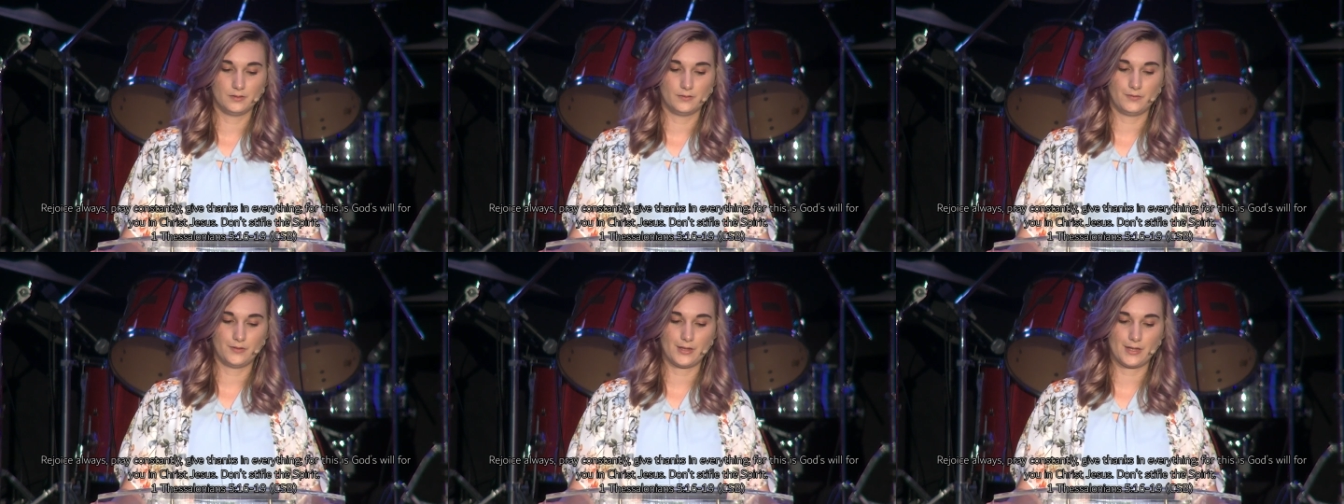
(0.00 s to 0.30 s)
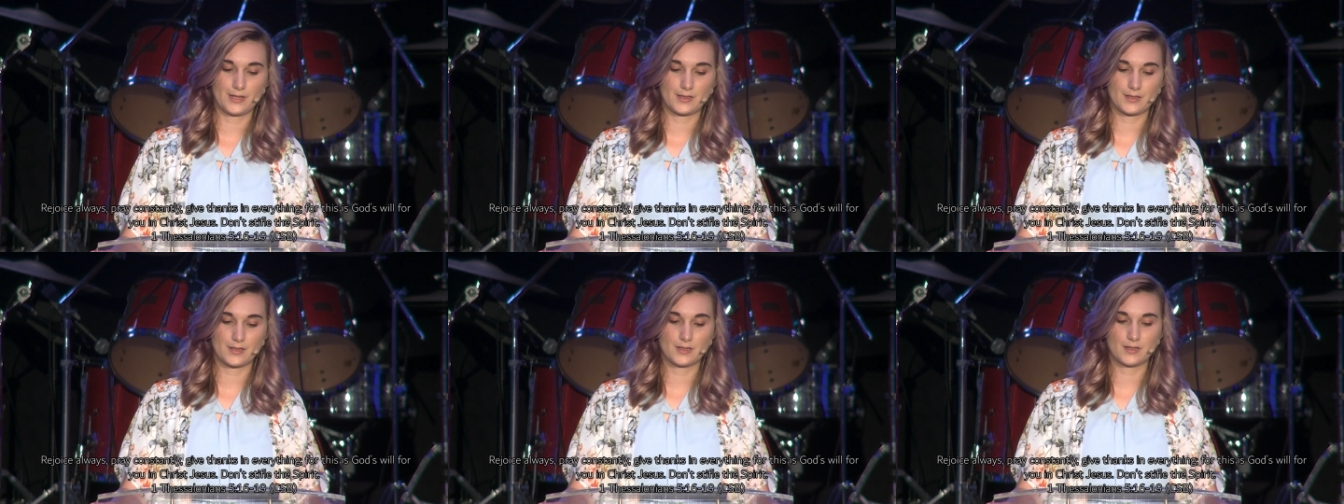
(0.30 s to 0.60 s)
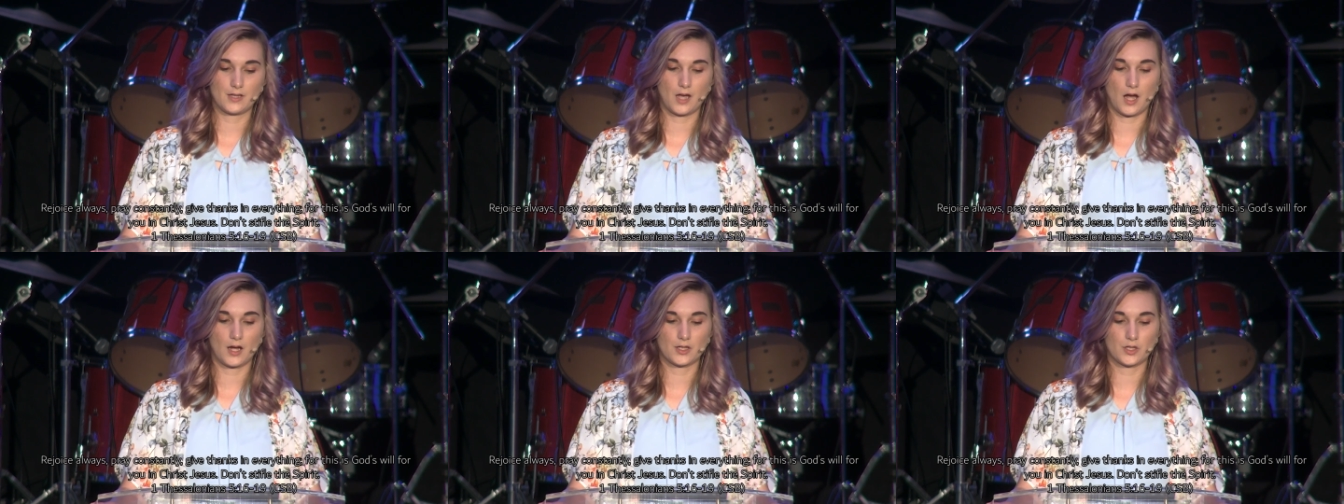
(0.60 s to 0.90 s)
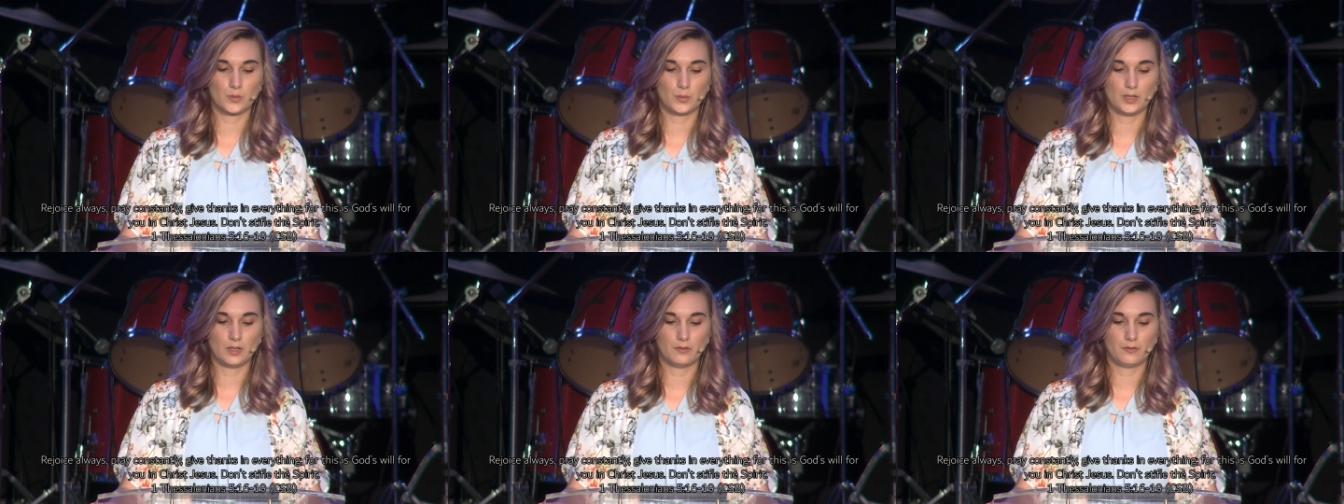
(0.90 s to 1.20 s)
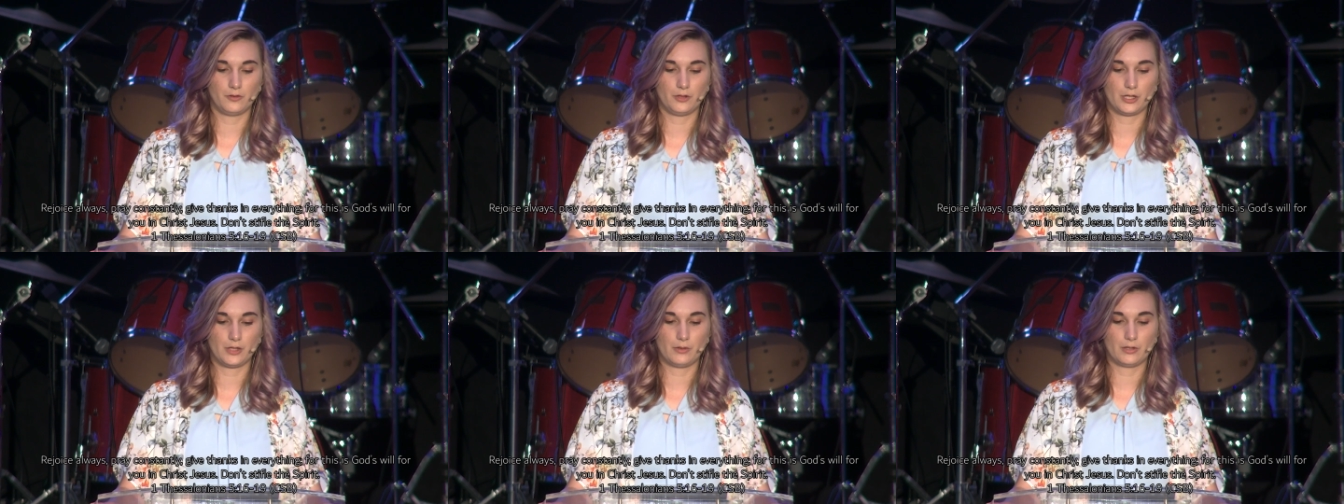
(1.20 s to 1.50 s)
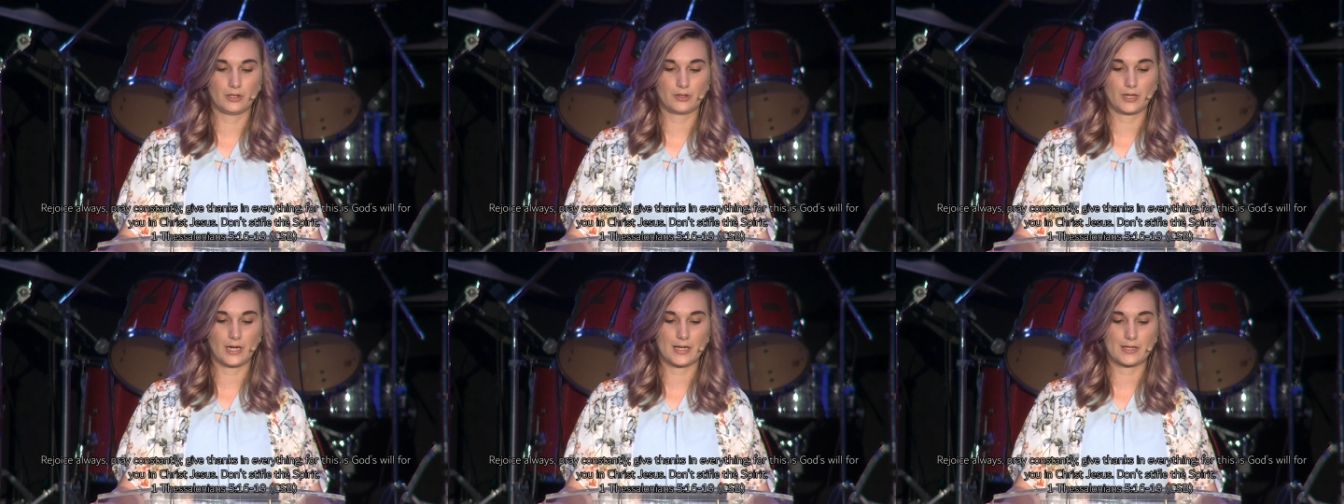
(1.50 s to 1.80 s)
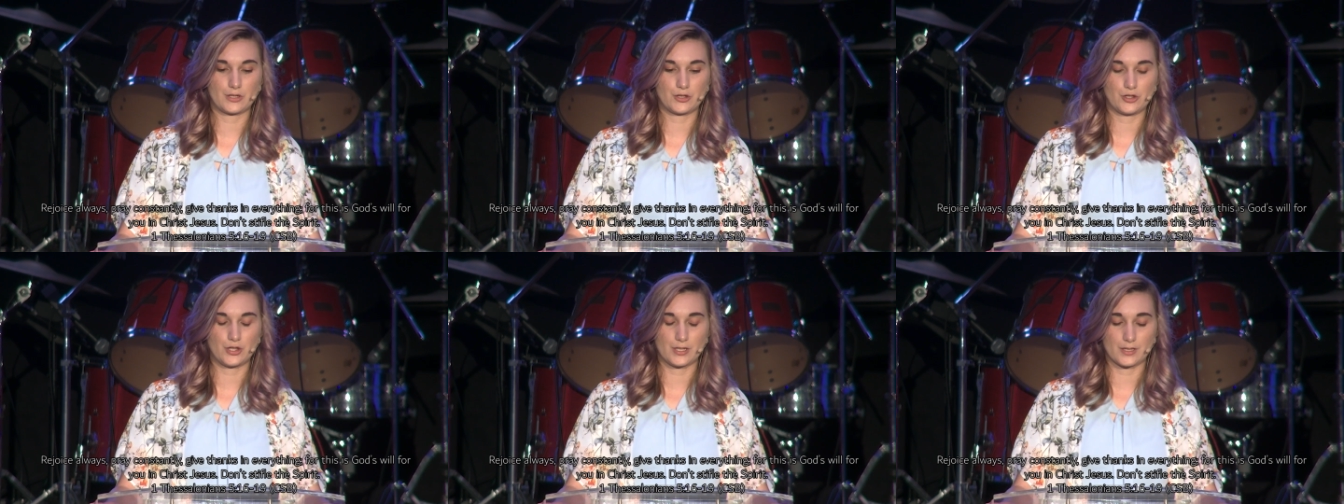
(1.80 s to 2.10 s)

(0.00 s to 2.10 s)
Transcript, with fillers: for this is God's will for you in Christ